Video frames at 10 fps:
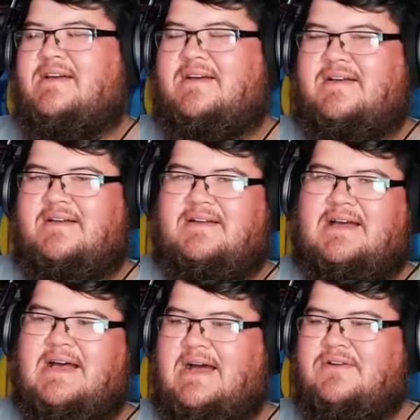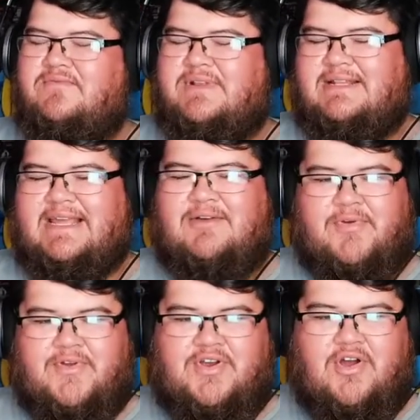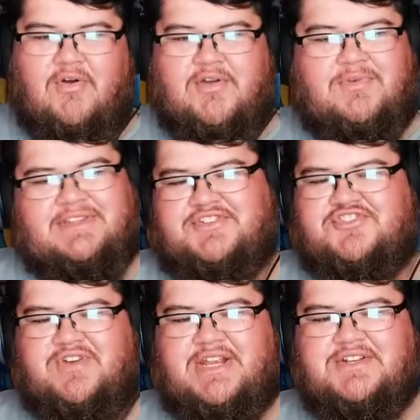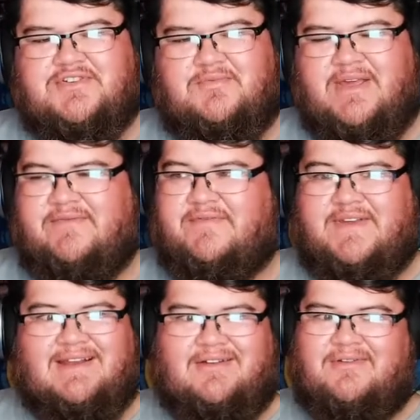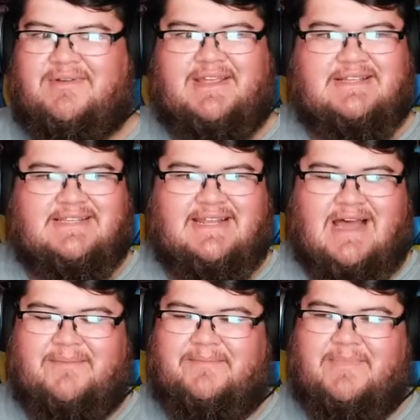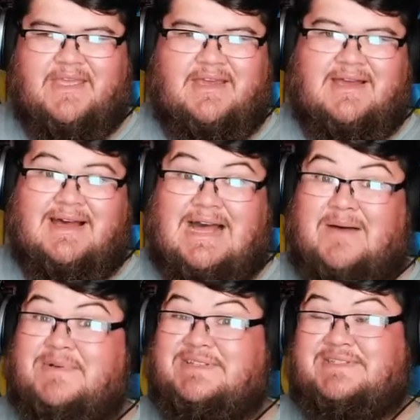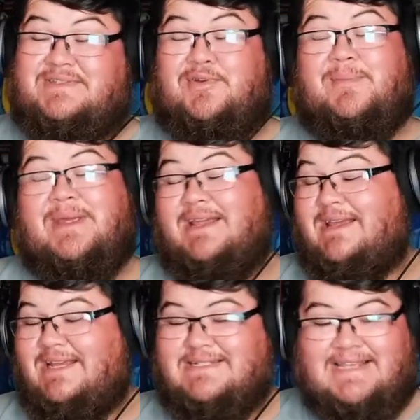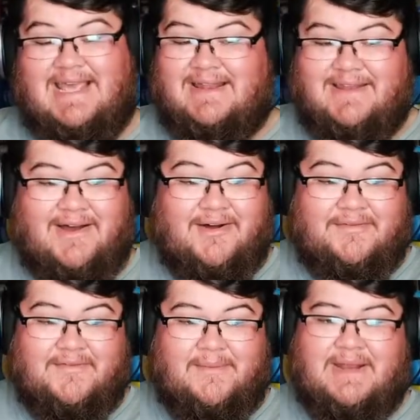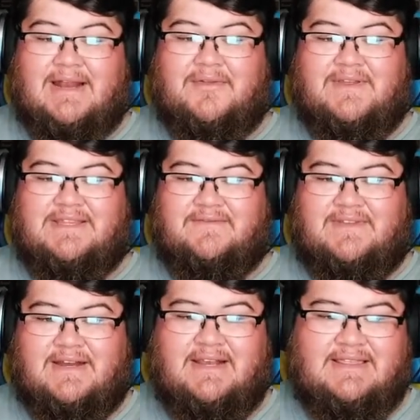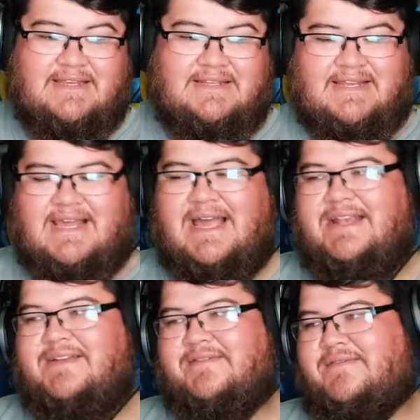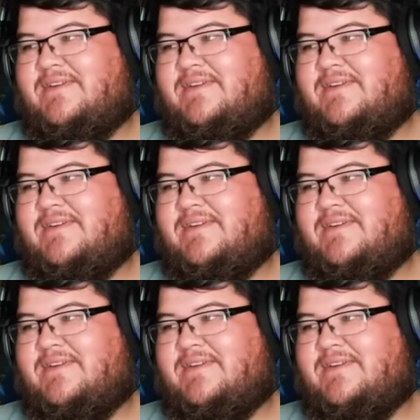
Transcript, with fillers: I, I don't really like where they're going with the stranger. We haven't figured out who he is yet. I'm, I'm assuming he's Gandalf. I mean, I don't think they've done anything to kind of,